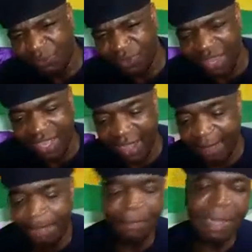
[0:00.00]
Tsvangirai.
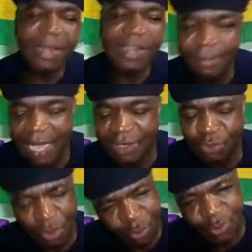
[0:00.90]
But ndimaiti
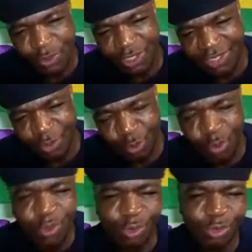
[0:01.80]
you are
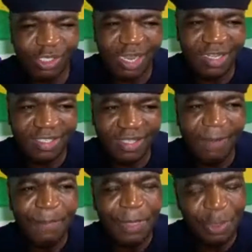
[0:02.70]
constitutionalist,
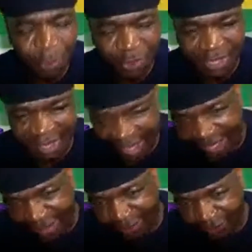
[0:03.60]
you the
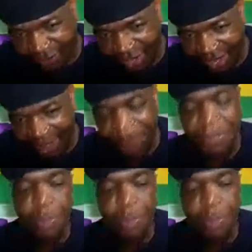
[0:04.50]
legacy of Tsvangirai.